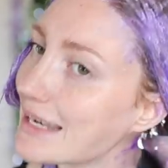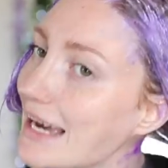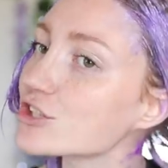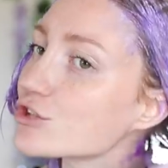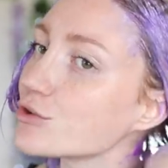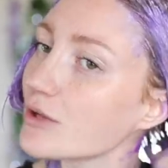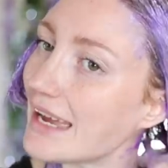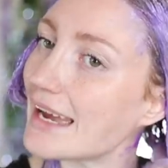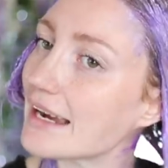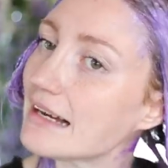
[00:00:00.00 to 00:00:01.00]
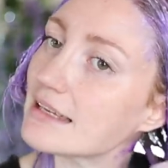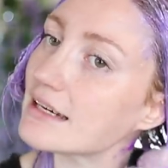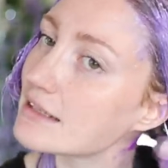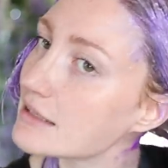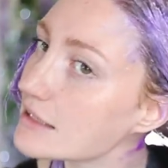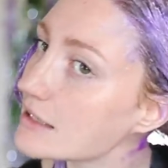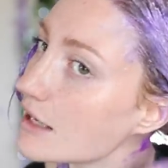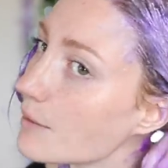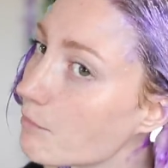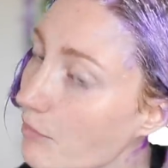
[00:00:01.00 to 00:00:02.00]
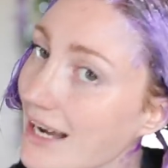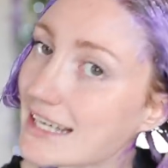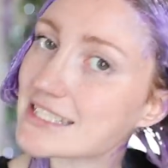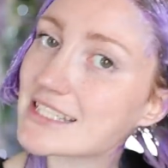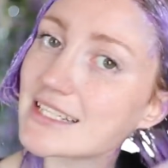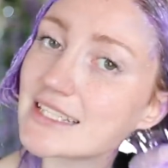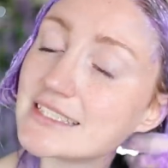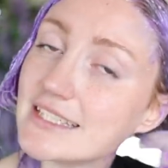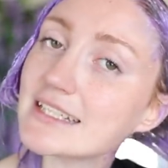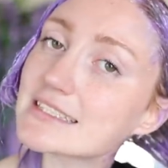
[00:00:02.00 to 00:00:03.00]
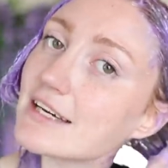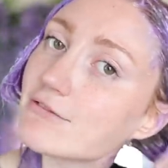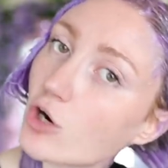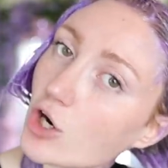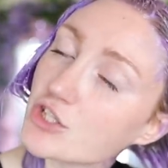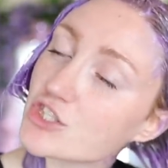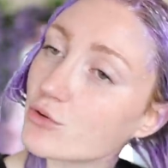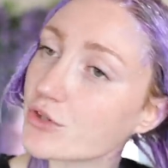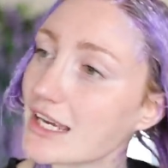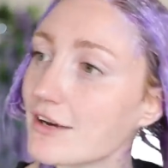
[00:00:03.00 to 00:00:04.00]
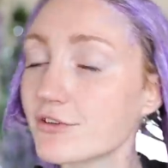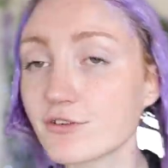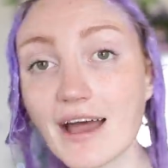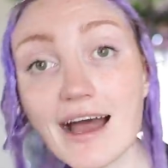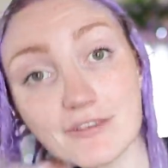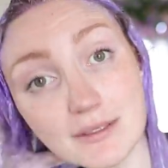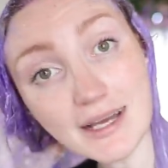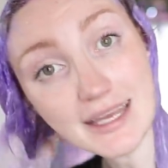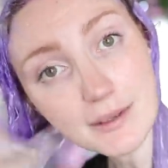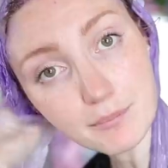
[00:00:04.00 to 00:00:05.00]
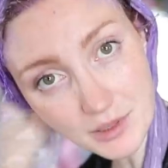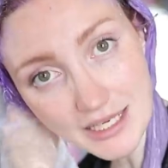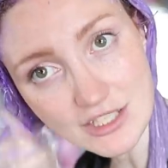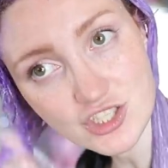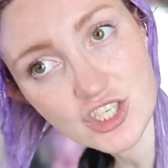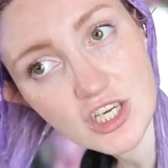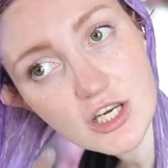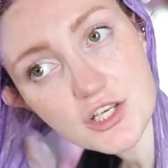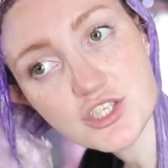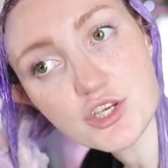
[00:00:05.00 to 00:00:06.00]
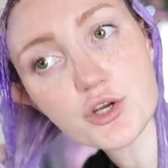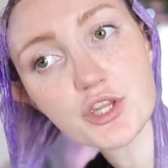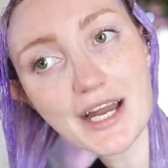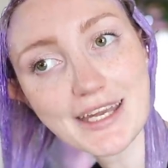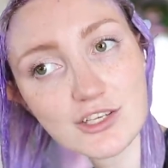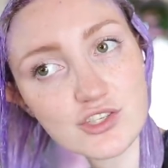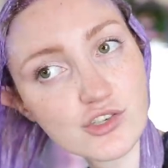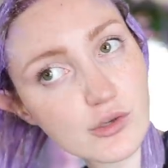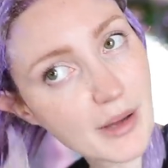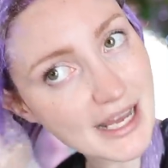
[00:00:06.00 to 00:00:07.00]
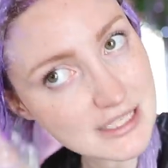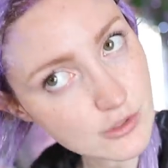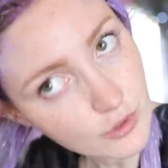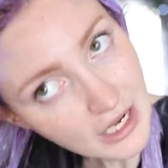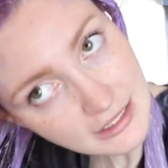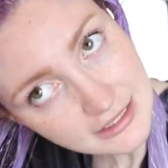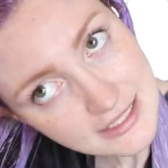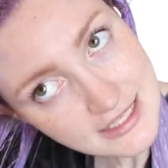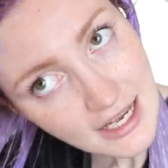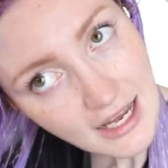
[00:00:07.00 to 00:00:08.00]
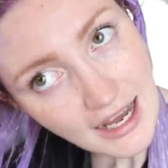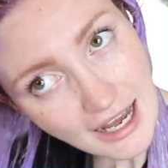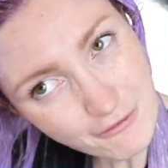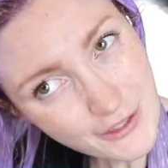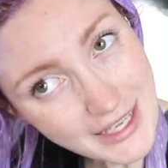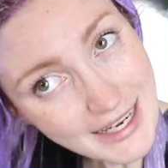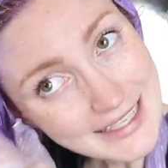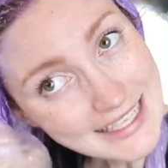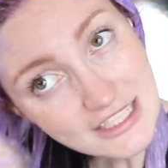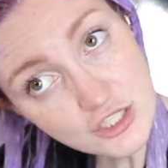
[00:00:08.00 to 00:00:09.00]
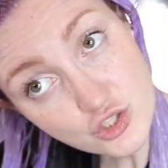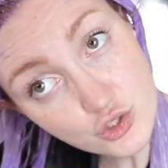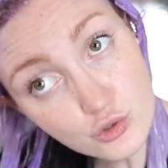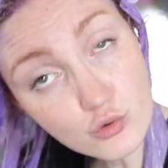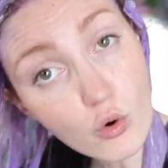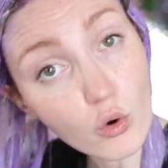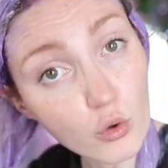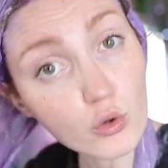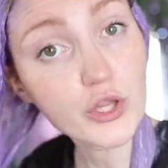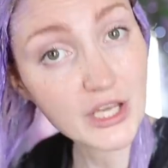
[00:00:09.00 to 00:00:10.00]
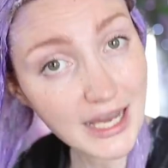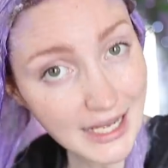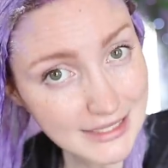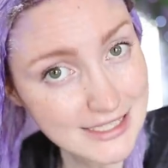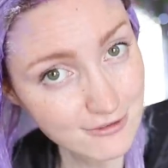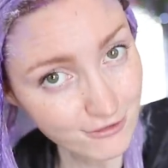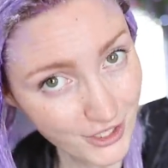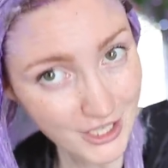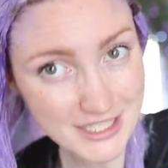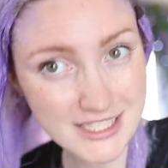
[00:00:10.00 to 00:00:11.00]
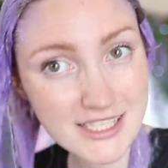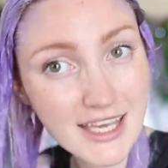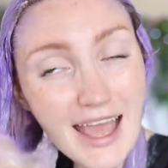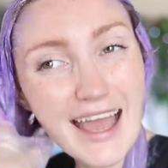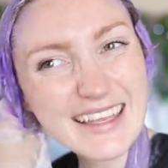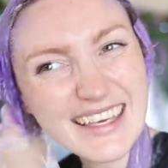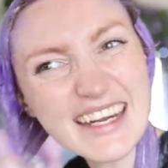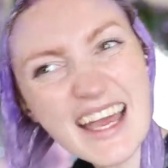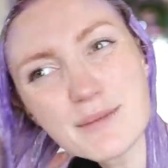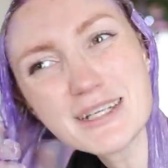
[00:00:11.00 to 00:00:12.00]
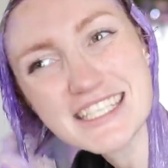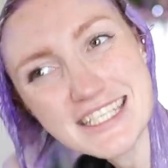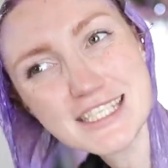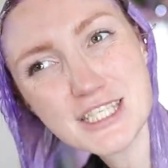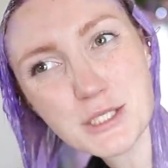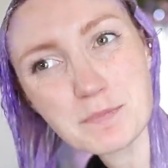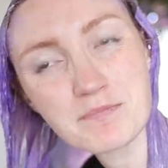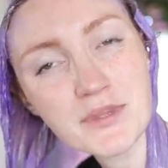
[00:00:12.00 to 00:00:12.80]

my natural hair colour. But seeing as I've gone to all the effort of having my hair bleached, so that I can do pastel colours. I feel like I need to do all the colours first and get it out of my system